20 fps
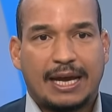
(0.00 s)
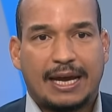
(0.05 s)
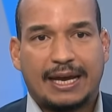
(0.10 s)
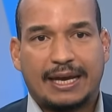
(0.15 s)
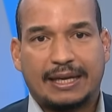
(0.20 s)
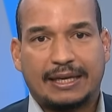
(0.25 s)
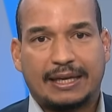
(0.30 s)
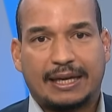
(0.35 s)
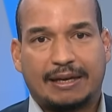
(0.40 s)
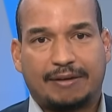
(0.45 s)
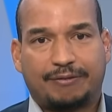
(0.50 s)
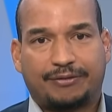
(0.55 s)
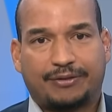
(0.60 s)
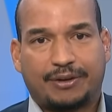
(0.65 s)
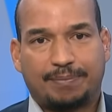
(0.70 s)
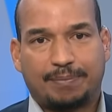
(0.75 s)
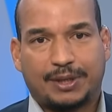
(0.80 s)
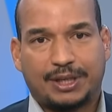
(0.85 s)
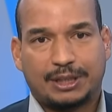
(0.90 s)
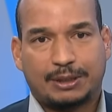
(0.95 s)
And and
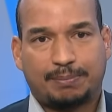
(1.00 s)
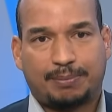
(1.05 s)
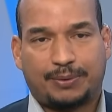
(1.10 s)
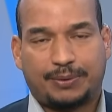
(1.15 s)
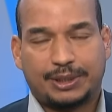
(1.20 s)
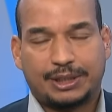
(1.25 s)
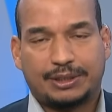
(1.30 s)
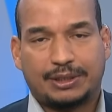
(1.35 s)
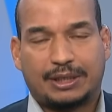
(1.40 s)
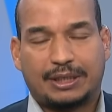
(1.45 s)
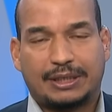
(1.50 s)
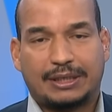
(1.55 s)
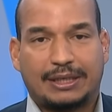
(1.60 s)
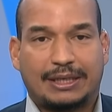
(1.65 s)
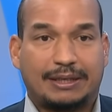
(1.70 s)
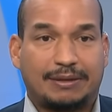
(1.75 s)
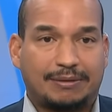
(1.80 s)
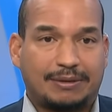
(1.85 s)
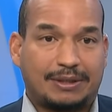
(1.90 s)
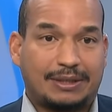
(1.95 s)
from this point on,
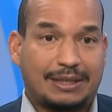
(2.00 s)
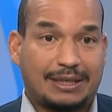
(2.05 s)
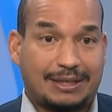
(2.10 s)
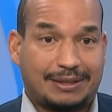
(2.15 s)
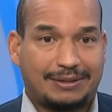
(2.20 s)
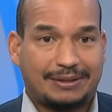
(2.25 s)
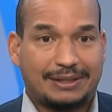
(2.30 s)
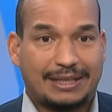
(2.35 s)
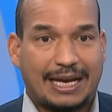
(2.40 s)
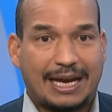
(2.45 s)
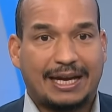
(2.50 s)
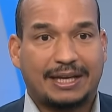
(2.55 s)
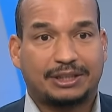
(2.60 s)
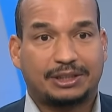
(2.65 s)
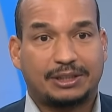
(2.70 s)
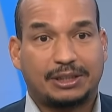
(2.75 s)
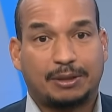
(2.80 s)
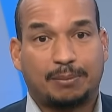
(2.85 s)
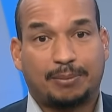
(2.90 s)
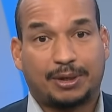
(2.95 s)
and
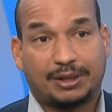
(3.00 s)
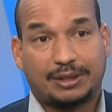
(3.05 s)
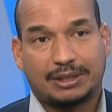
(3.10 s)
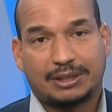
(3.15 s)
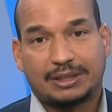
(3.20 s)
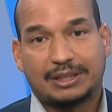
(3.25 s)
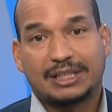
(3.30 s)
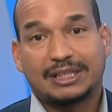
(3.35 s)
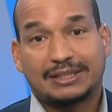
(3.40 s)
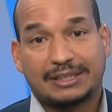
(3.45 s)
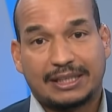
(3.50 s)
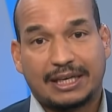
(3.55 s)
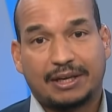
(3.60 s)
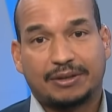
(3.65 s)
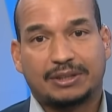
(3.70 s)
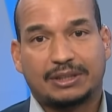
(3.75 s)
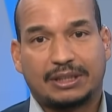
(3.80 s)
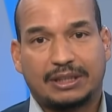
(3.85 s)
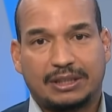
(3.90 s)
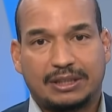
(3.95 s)
actually the market
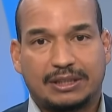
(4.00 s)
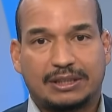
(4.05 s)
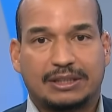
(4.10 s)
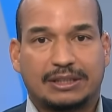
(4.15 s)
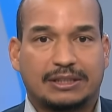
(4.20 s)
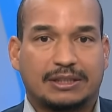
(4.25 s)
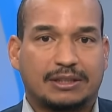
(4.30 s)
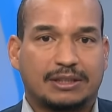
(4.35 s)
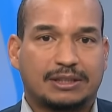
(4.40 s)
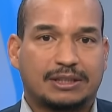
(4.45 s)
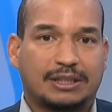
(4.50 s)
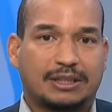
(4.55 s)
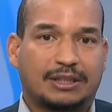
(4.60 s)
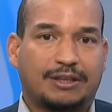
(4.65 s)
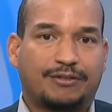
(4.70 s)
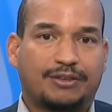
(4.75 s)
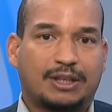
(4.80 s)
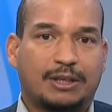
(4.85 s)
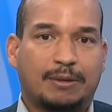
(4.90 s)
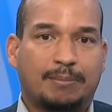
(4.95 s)
discounting eases and the
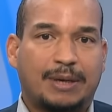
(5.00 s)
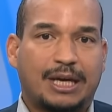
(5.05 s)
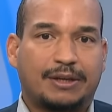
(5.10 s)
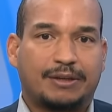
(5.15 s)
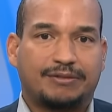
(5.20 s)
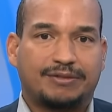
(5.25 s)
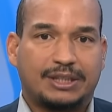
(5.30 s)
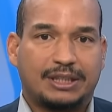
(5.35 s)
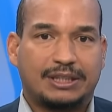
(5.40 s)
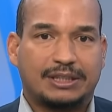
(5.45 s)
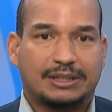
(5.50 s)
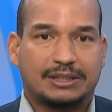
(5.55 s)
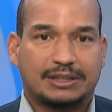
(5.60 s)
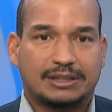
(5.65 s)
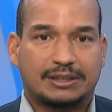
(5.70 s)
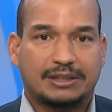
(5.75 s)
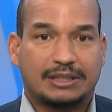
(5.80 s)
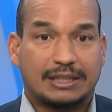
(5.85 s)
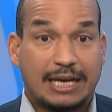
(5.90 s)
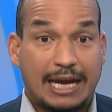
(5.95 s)
significant amount of
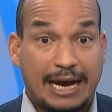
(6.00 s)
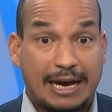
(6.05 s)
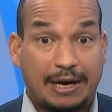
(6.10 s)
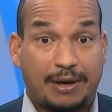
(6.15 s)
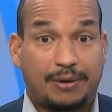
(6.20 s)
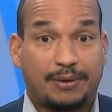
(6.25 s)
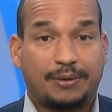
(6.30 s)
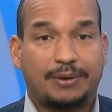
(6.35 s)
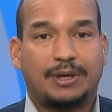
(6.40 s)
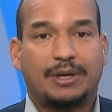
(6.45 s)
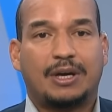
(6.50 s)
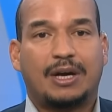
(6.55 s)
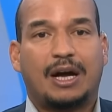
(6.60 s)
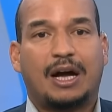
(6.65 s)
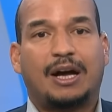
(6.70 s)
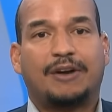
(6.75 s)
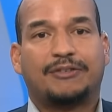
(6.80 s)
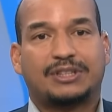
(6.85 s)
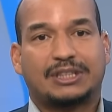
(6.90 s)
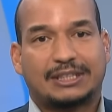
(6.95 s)
eases now
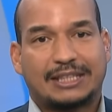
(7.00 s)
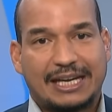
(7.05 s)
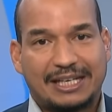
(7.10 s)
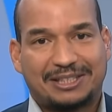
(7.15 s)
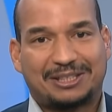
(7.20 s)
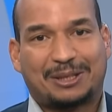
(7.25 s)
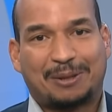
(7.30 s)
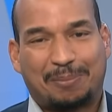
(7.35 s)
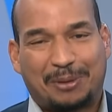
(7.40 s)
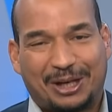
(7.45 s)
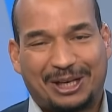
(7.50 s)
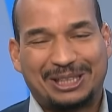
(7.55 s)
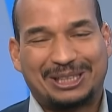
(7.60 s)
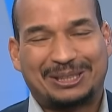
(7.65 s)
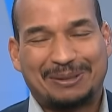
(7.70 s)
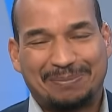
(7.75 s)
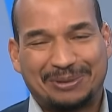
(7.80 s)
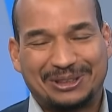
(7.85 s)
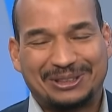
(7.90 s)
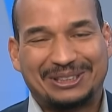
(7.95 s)
offsets the
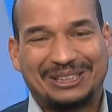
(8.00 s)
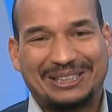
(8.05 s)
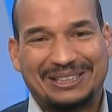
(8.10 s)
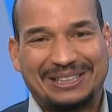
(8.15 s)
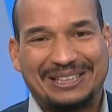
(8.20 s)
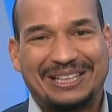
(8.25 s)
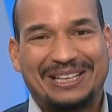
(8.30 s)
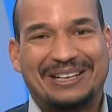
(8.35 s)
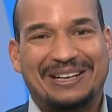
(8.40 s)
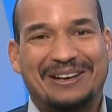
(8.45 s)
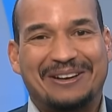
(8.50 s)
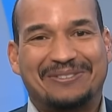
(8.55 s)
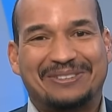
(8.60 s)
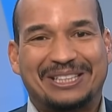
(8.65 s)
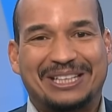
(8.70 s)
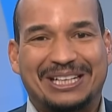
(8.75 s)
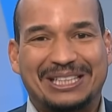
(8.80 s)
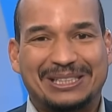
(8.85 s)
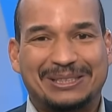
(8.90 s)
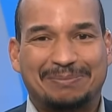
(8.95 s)
possibility of
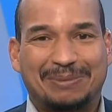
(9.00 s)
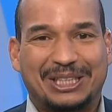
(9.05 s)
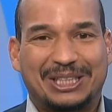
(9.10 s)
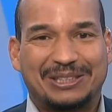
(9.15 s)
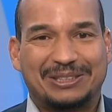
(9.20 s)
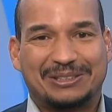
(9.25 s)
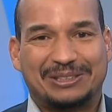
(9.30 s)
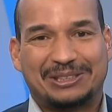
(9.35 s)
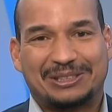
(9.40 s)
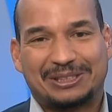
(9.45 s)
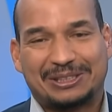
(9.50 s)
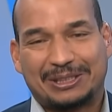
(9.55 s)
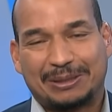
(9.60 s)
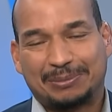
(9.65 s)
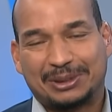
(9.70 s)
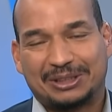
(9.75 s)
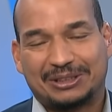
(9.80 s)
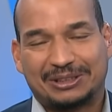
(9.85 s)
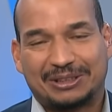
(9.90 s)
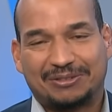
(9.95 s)
cuts because of the
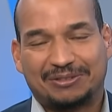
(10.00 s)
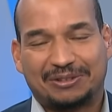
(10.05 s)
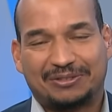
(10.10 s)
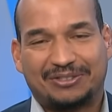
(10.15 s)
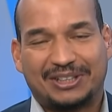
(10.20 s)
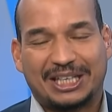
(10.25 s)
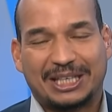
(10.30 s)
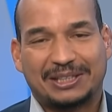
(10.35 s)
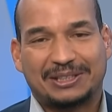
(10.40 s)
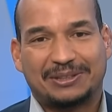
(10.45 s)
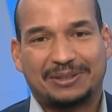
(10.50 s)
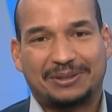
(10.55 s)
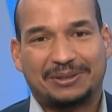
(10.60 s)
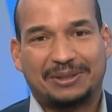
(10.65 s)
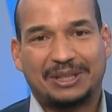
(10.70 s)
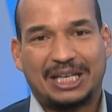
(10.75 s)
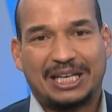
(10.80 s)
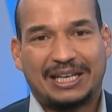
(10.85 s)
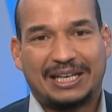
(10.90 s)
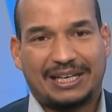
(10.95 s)
stimulative effect.
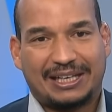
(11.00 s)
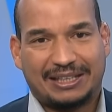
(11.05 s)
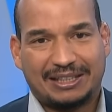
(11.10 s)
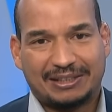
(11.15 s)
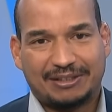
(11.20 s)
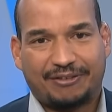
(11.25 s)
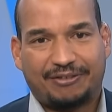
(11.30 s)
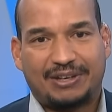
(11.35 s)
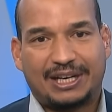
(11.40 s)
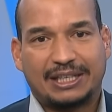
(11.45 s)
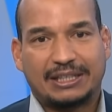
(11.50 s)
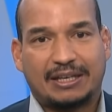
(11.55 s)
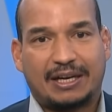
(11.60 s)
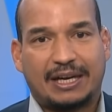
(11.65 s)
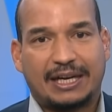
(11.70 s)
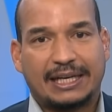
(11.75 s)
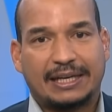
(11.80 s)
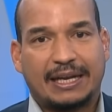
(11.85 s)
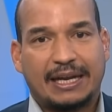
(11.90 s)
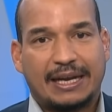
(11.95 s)
So it is a fine
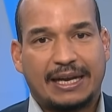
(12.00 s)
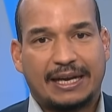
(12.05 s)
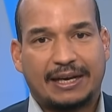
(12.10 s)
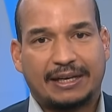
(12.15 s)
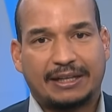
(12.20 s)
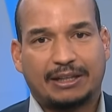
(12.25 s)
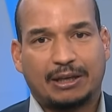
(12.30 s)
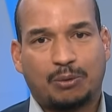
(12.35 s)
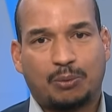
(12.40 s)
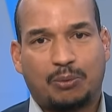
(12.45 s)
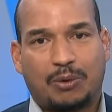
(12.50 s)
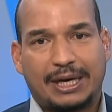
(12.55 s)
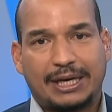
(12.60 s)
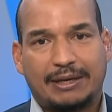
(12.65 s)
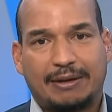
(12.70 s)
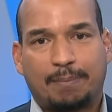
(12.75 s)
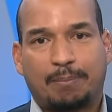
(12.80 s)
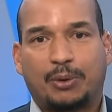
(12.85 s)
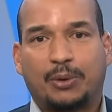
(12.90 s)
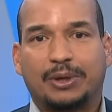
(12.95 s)
line. And I think
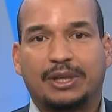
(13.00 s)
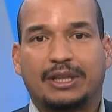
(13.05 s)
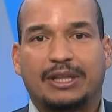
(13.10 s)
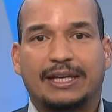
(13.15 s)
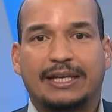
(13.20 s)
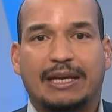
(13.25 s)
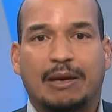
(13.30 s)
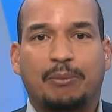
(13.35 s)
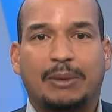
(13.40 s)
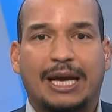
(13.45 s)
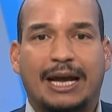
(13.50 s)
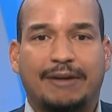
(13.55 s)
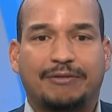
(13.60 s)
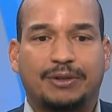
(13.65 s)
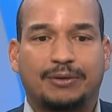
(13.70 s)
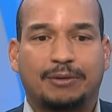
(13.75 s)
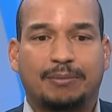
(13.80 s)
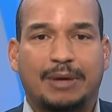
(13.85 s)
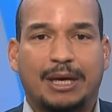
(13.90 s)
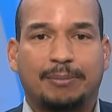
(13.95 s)
one important thing that we have
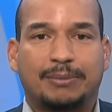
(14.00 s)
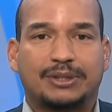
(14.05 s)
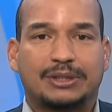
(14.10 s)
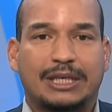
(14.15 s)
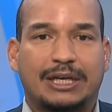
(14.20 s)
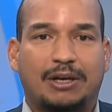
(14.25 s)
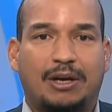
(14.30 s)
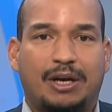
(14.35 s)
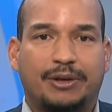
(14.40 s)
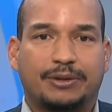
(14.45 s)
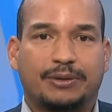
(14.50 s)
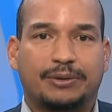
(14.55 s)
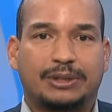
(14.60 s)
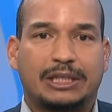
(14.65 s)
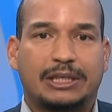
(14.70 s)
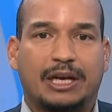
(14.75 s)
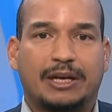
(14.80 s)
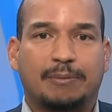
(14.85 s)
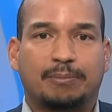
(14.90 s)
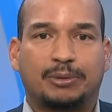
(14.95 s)
to remember is that although
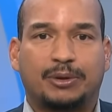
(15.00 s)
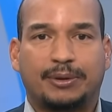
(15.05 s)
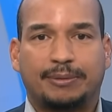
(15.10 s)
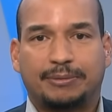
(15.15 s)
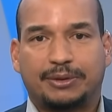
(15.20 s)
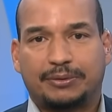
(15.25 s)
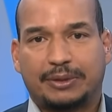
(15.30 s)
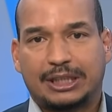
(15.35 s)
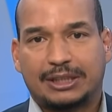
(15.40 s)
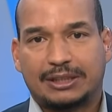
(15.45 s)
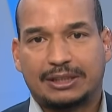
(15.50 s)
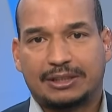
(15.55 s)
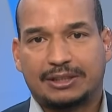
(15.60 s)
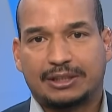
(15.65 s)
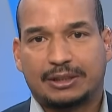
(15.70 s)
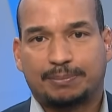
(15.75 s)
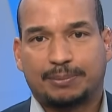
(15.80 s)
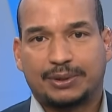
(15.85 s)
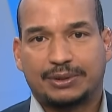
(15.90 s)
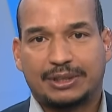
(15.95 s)
the unemployment rate's at
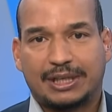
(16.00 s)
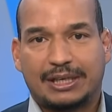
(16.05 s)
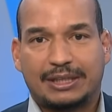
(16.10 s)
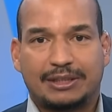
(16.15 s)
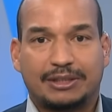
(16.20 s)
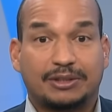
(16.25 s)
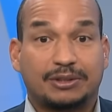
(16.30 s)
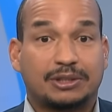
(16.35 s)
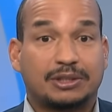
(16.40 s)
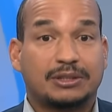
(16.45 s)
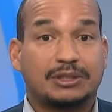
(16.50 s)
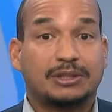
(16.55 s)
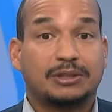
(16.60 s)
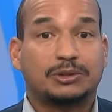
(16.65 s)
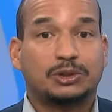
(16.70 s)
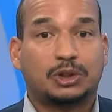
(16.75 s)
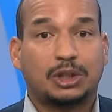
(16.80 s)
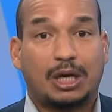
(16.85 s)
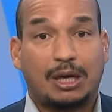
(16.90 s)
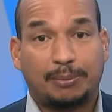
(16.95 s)
6%, there's
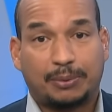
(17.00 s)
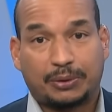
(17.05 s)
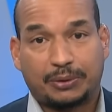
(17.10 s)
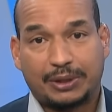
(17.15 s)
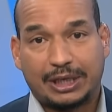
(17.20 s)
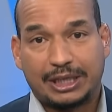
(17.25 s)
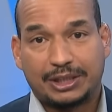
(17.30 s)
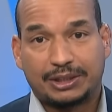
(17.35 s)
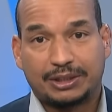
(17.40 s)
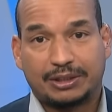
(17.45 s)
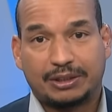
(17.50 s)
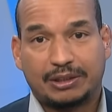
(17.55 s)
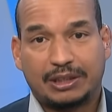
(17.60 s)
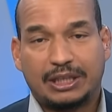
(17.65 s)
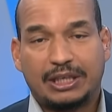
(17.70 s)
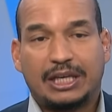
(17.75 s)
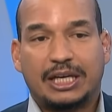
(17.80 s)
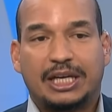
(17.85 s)
still job creation.